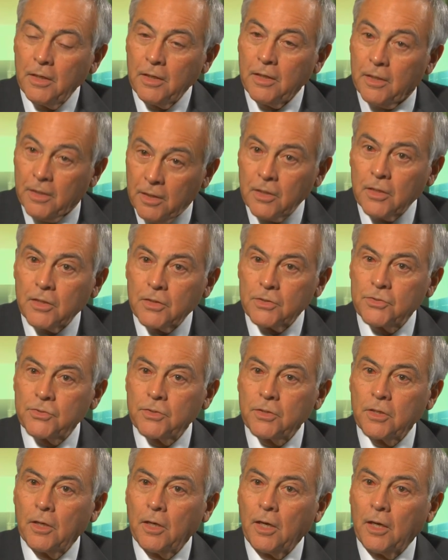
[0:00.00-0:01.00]

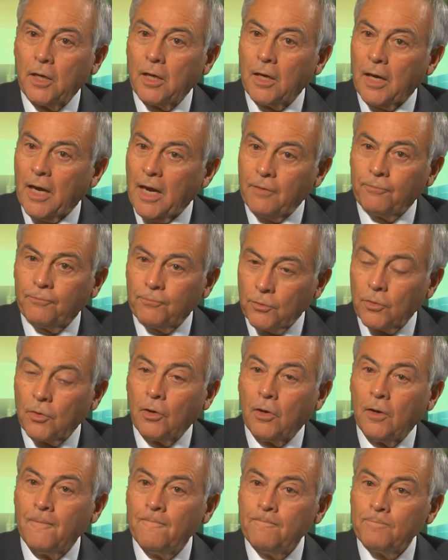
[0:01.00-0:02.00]
is, uh, after
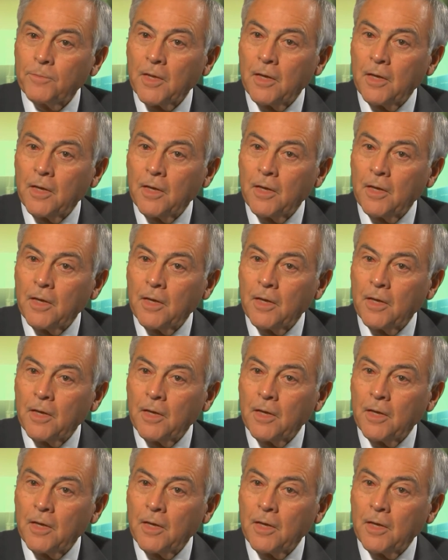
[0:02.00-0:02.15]
all,